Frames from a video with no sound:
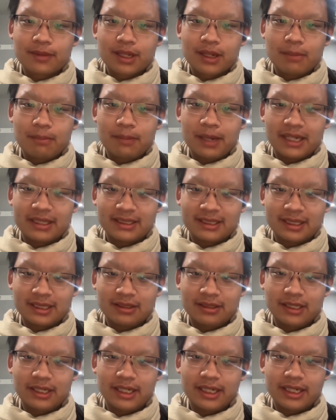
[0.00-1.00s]

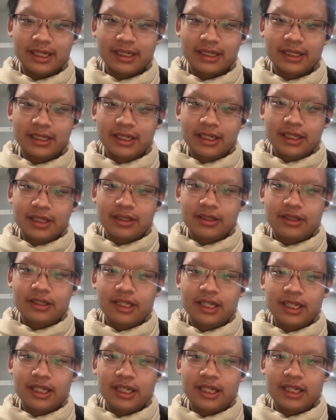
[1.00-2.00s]
basically
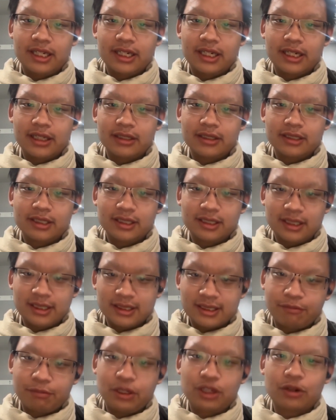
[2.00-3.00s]

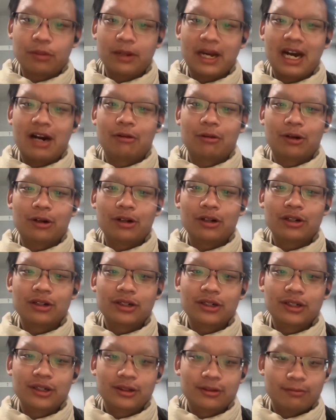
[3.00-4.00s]
this is pure power,
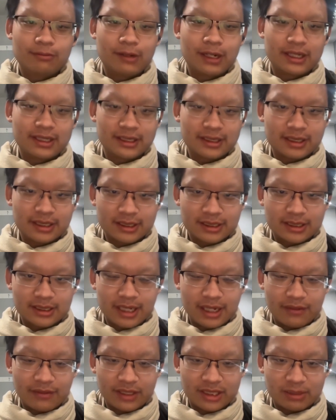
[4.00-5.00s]
right? This is
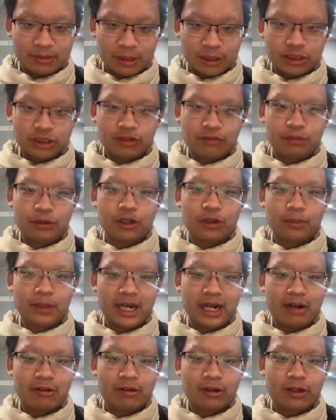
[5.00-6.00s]
kind of expression of pure
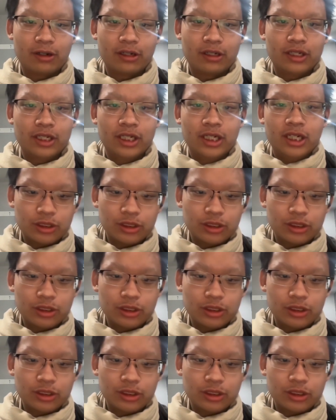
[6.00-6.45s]
power.